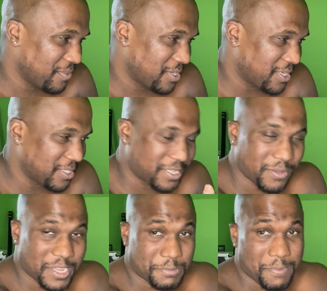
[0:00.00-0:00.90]
Because
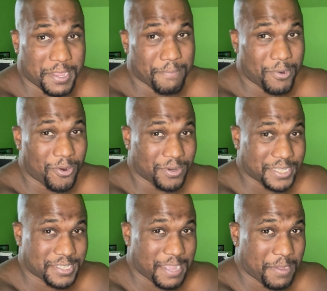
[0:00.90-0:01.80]
otherwise, people get bored and
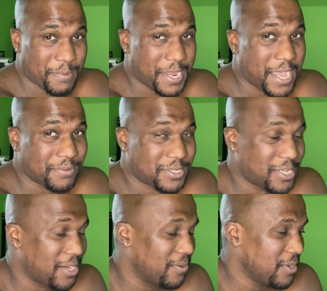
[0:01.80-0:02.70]
they stop coming out.
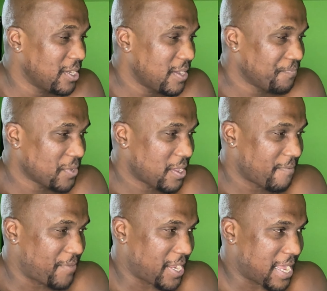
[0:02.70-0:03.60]
So,
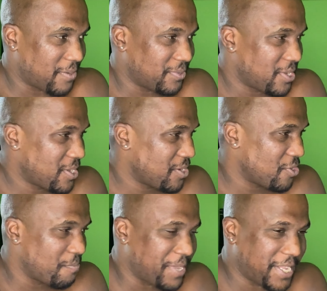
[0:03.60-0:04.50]
figuring out
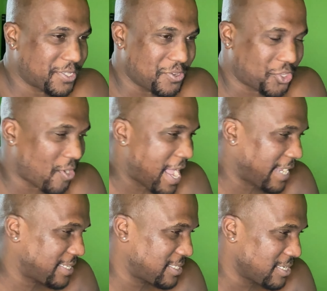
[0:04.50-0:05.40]
new beats, new
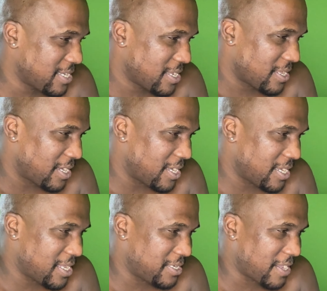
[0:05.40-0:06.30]
tracks.
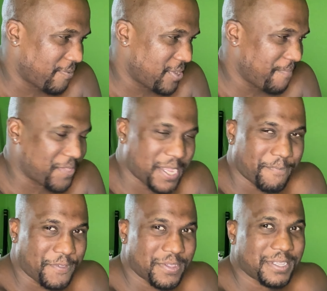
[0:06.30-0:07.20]
Uh, definitely, I think
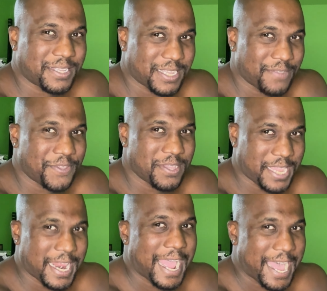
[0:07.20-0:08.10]
I'm feeling, I'm feeling
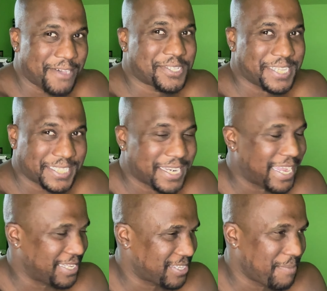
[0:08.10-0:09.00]
kind of housey
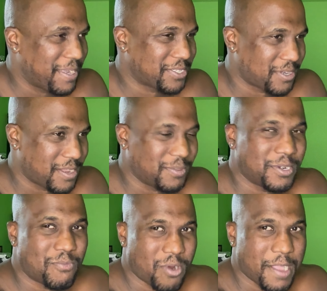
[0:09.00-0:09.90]
tonight. So, I might start out a
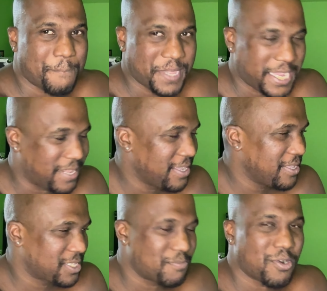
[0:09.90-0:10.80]
little more upbeat,
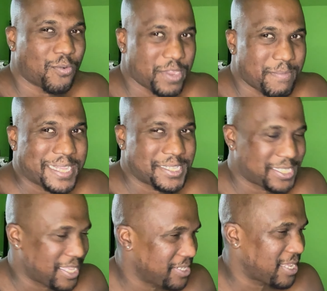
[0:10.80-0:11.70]
some more
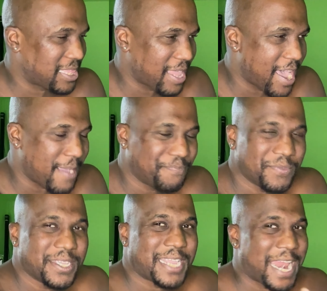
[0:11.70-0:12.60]
remixes, things like that.
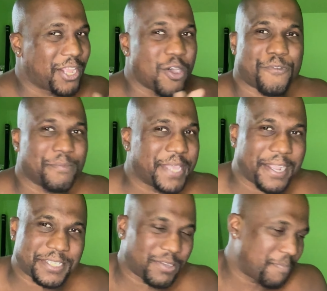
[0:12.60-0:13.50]
Kind of go from there
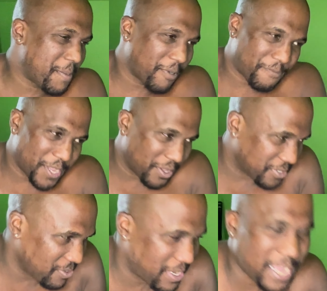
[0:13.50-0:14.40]
and see what people are feeling.
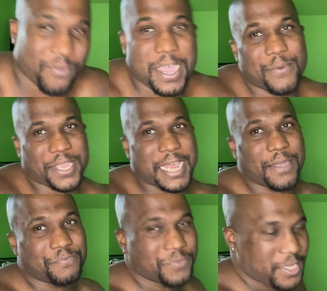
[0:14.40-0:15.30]
See what kind of crowd we get
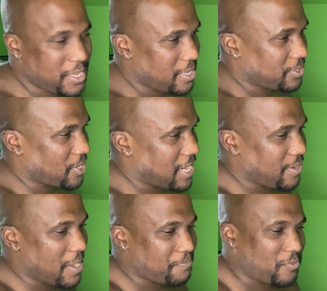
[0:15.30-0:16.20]
out. So, I
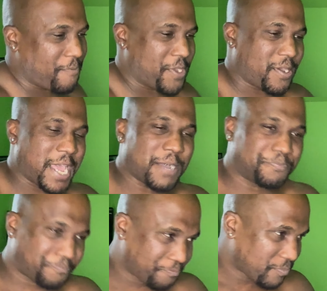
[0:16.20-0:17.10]
don't know. We'll figure it
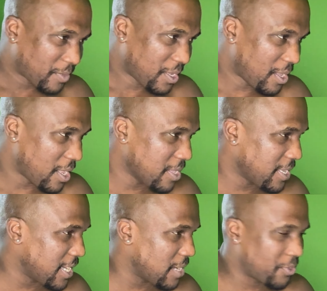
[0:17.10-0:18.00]
out.
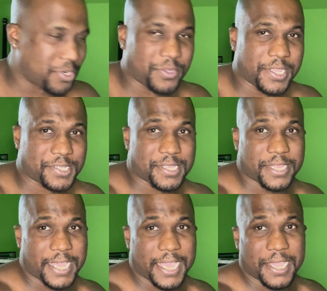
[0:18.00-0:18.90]
Uh, we're going to do this, and
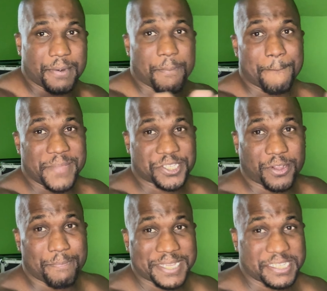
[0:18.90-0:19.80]
then Mister
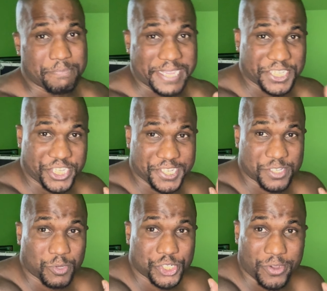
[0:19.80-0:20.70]
and Missus Meat
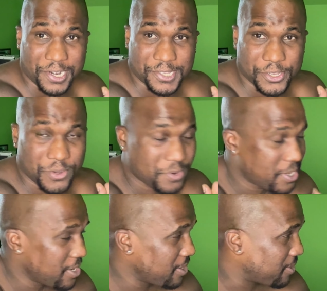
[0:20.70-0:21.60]
Jesus will join us soon.
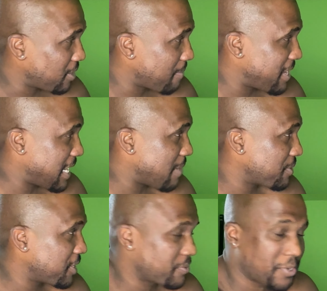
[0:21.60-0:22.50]
They're coming to hang out
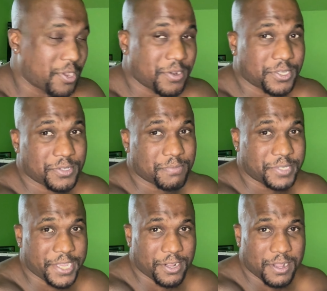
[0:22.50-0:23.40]
with us. We're going to go do some
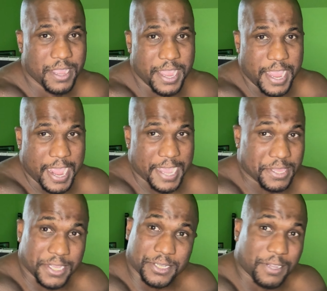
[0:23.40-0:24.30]
dinner, and
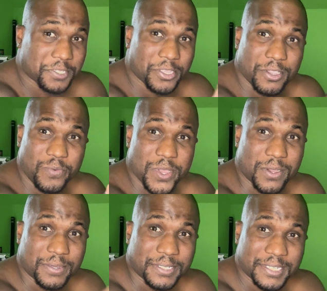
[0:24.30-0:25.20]
then it's off to the Goodwill.